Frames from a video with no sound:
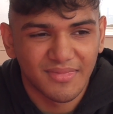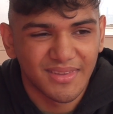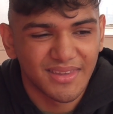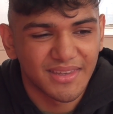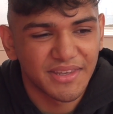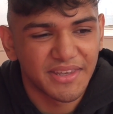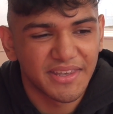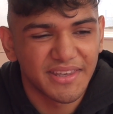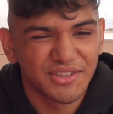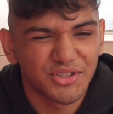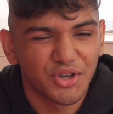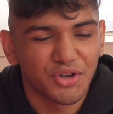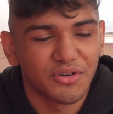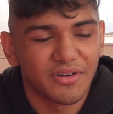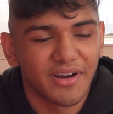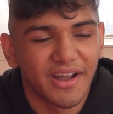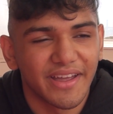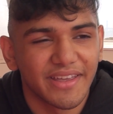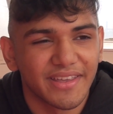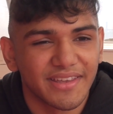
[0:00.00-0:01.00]
He's all
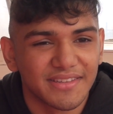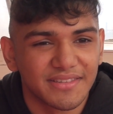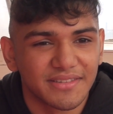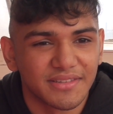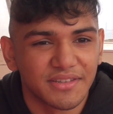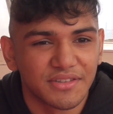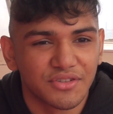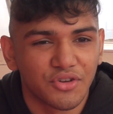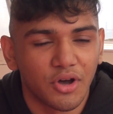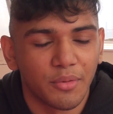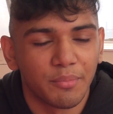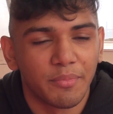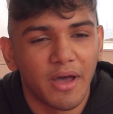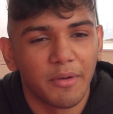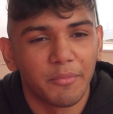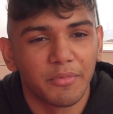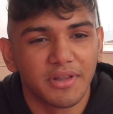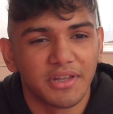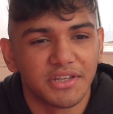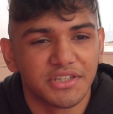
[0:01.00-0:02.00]
right. He's he's got a
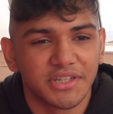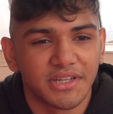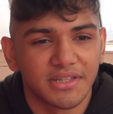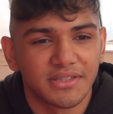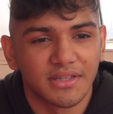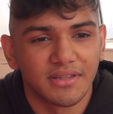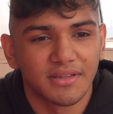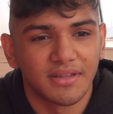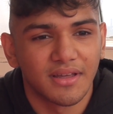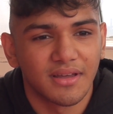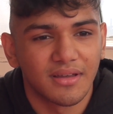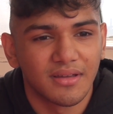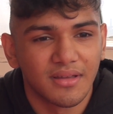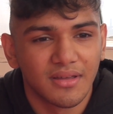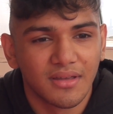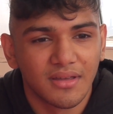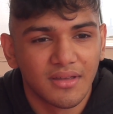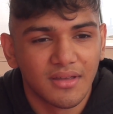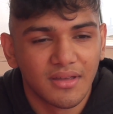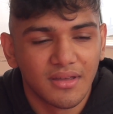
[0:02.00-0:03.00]
Brahmin jits on
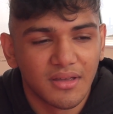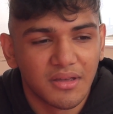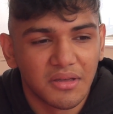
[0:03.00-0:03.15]
that.